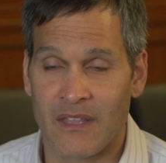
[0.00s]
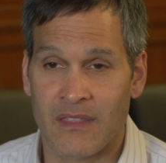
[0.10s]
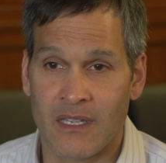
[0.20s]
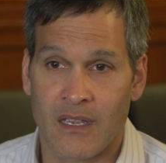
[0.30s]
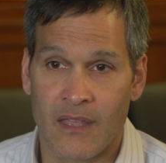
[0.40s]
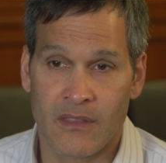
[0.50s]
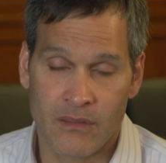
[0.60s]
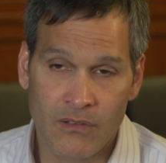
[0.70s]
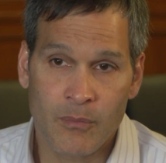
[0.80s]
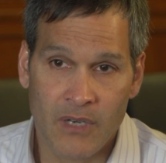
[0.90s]
I think
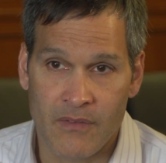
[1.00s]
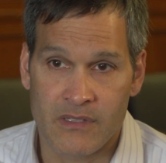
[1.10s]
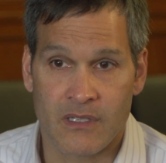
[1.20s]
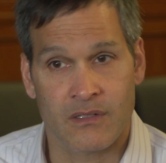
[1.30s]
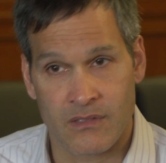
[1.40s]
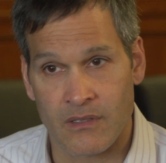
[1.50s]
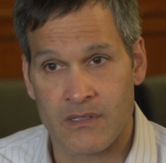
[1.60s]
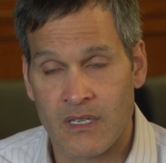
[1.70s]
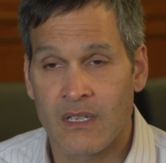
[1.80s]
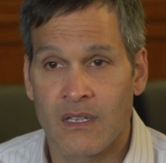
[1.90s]
there are privacy
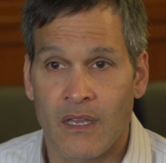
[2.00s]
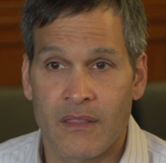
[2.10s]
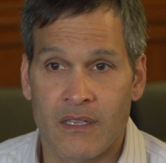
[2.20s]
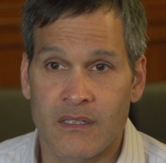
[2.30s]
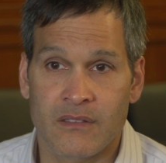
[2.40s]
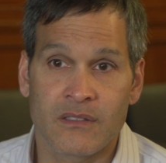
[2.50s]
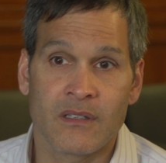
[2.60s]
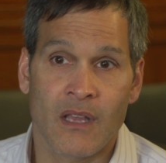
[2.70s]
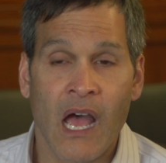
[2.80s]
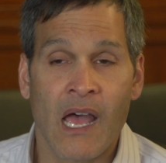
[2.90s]
concerns. I think to
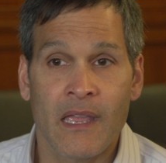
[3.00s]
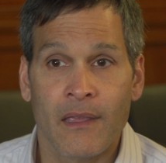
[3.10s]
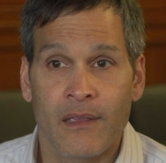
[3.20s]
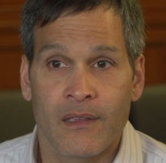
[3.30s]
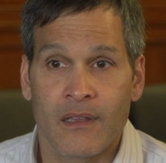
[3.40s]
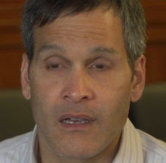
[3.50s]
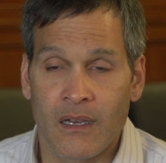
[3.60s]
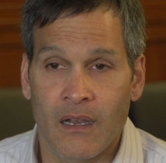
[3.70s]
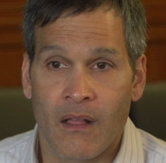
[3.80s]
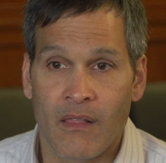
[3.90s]
deny
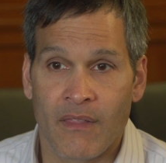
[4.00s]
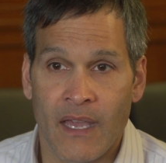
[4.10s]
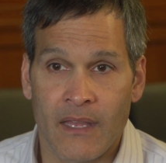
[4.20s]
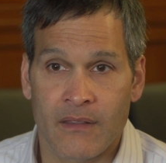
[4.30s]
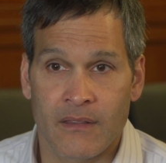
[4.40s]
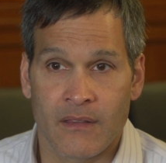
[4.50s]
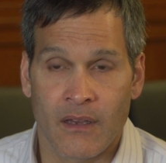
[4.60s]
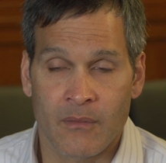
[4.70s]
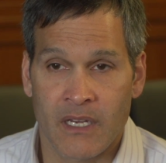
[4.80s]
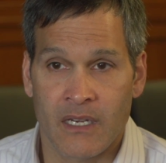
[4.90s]
that
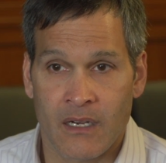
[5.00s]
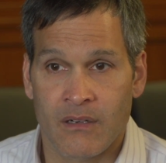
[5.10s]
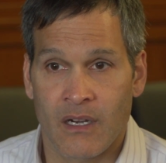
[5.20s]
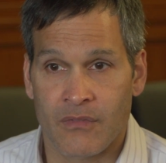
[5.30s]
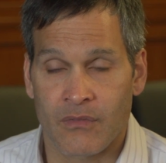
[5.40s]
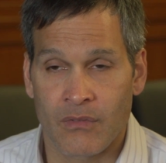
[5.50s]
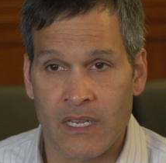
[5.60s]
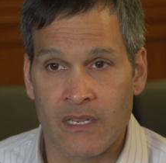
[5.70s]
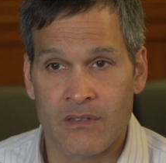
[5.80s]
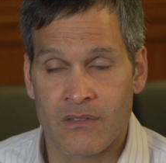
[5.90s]
unmanned aircraft
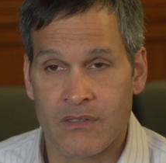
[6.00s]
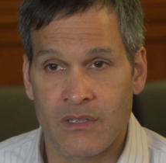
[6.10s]
will